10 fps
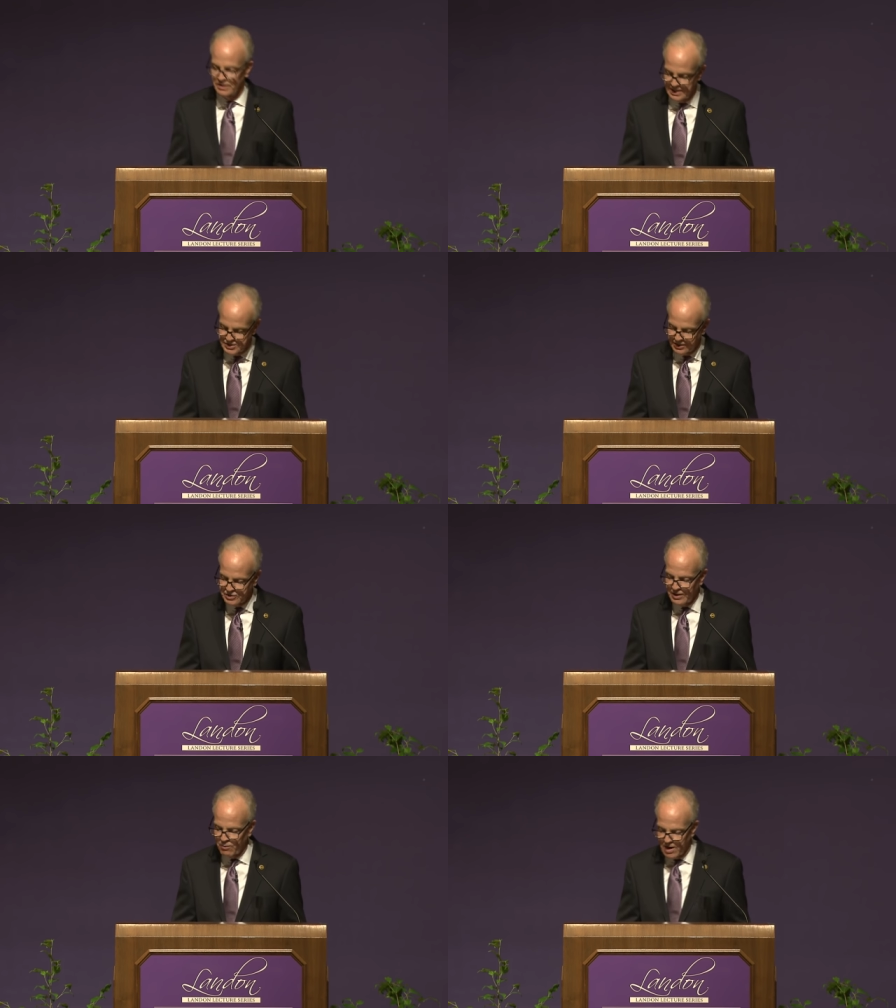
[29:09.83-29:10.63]
uh,
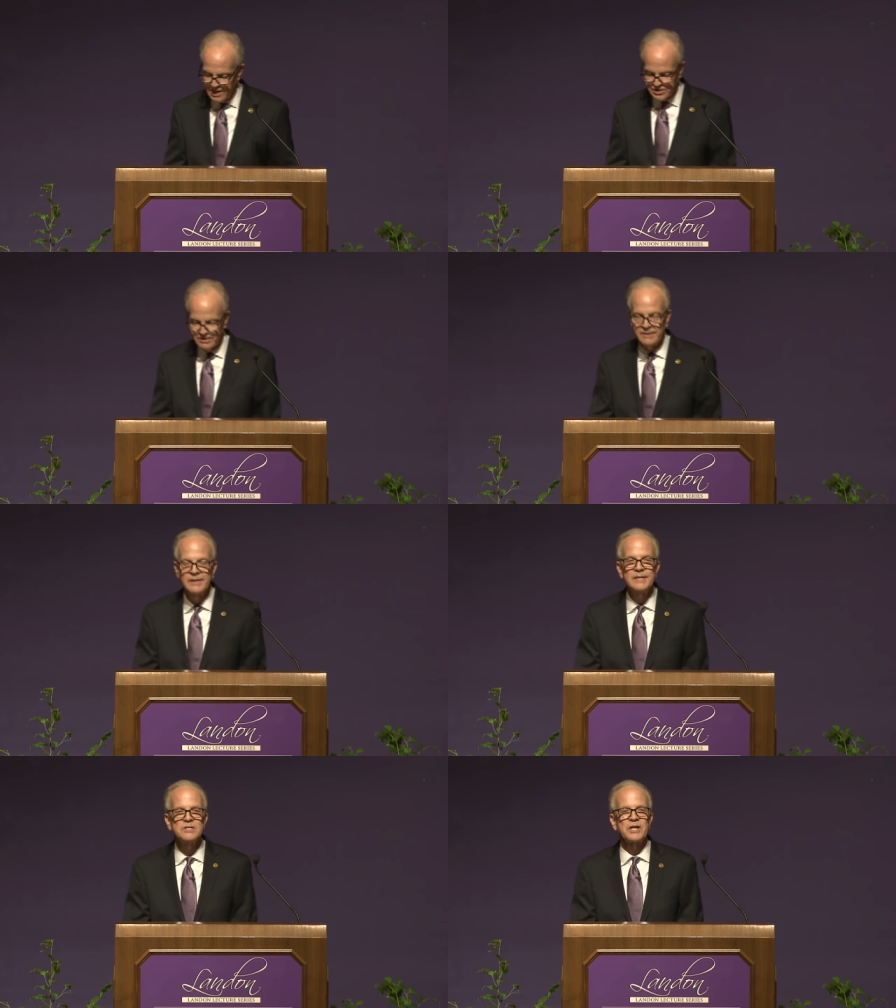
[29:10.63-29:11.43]
Secretary Ross, the
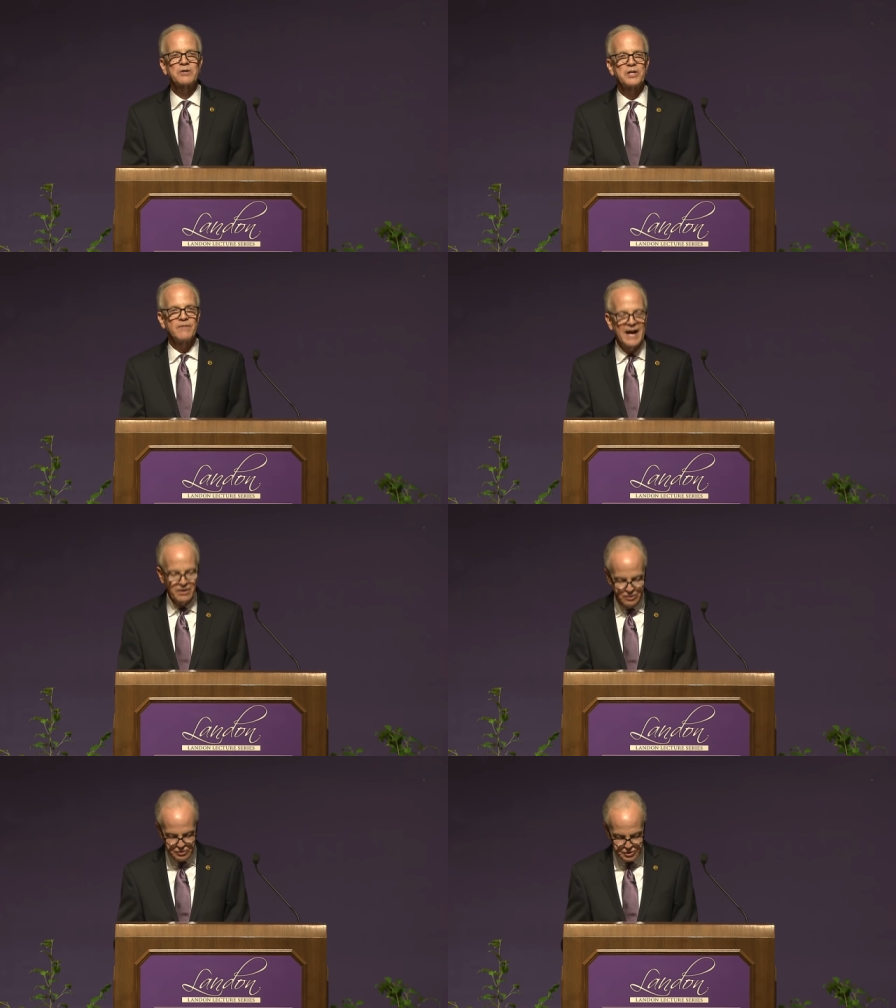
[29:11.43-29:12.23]
Secretary of
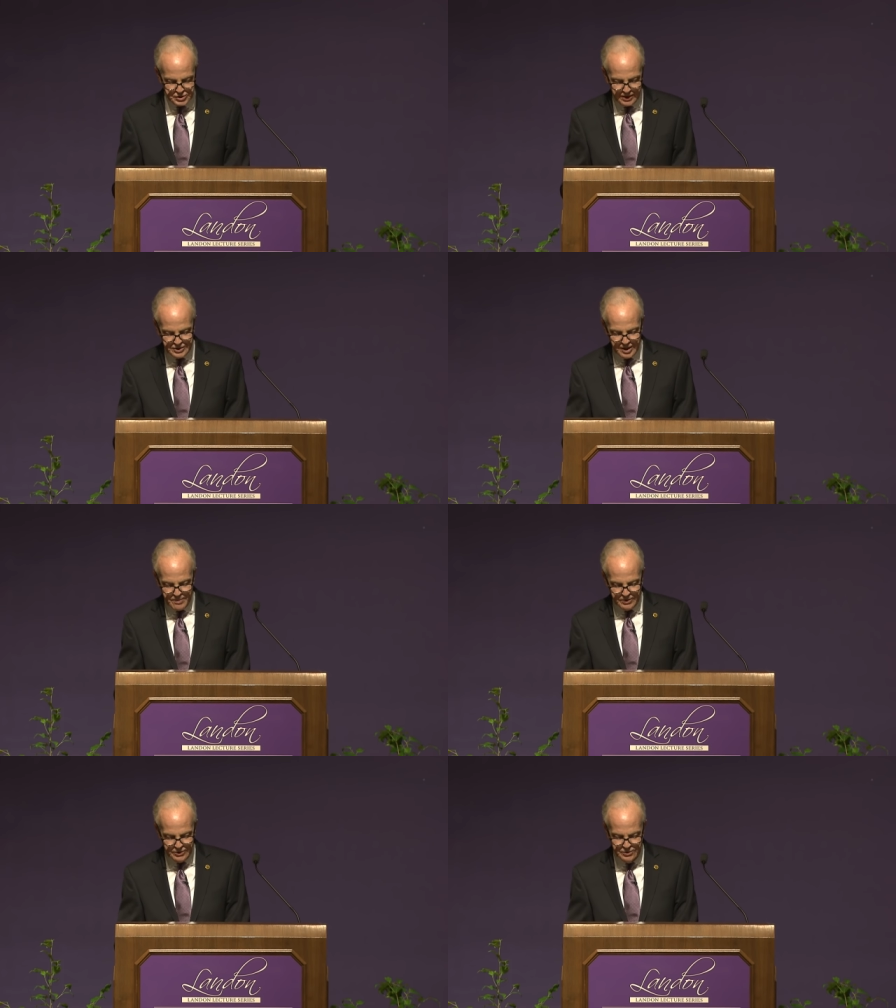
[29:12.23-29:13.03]
Agriculture, Secretary
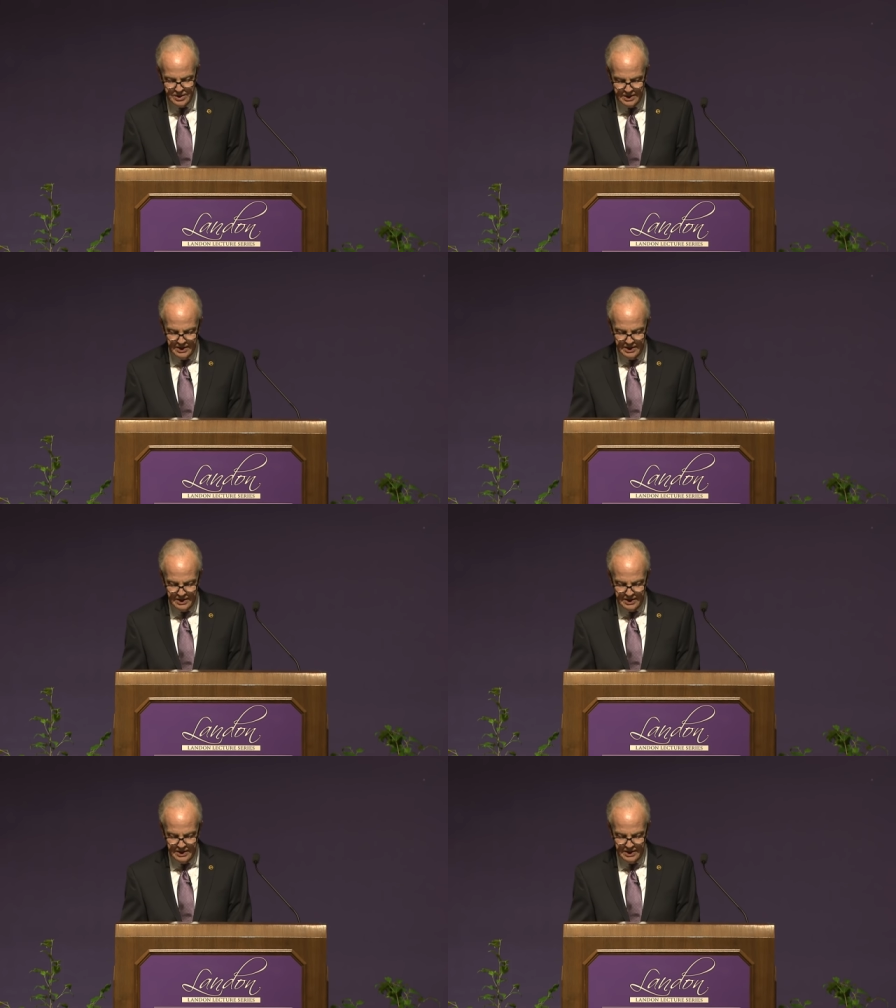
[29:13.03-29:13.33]
Perdue,